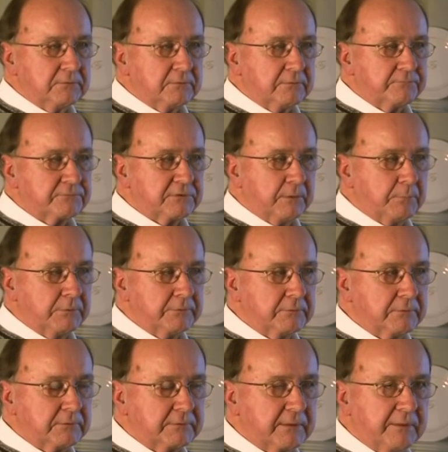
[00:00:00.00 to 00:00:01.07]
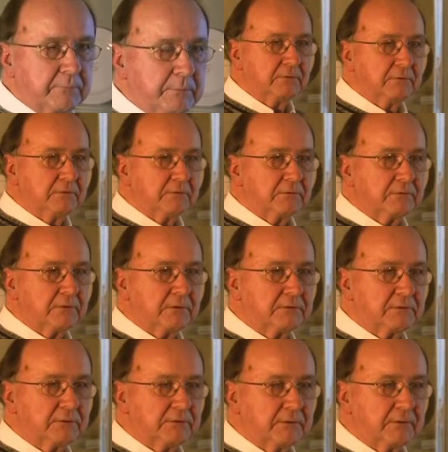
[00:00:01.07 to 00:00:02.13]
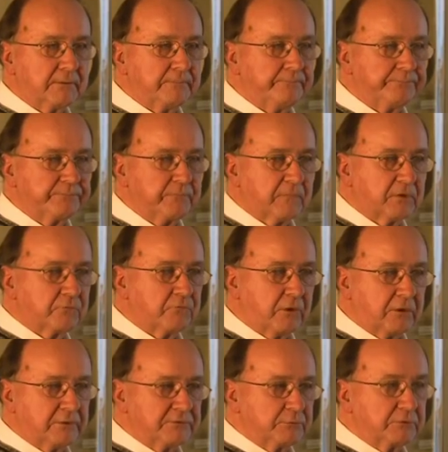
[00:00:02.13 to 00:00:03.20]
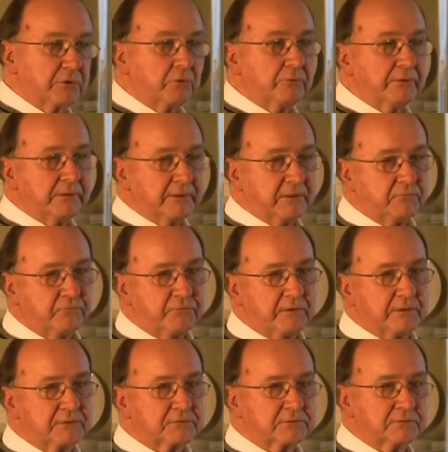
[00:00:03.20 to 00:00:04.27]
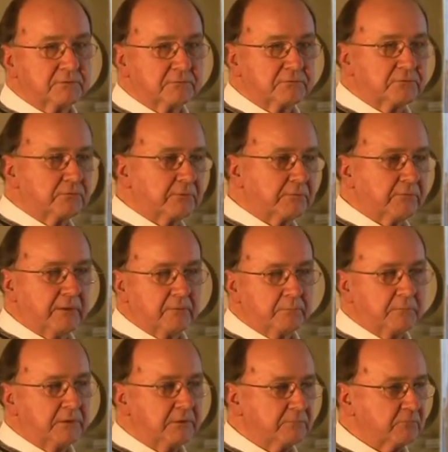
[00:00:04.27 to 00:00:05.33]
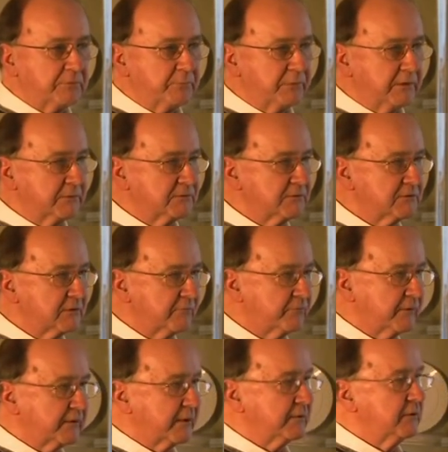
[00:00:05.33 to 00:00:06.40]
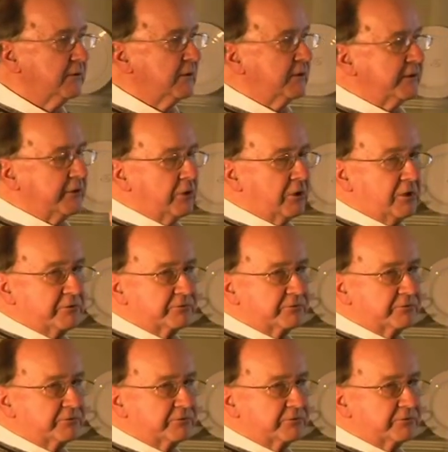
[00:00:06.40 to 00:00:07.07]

of someone, I can't remember his name, but that, that owned a lot of old derelict houses that he ended up ripping down and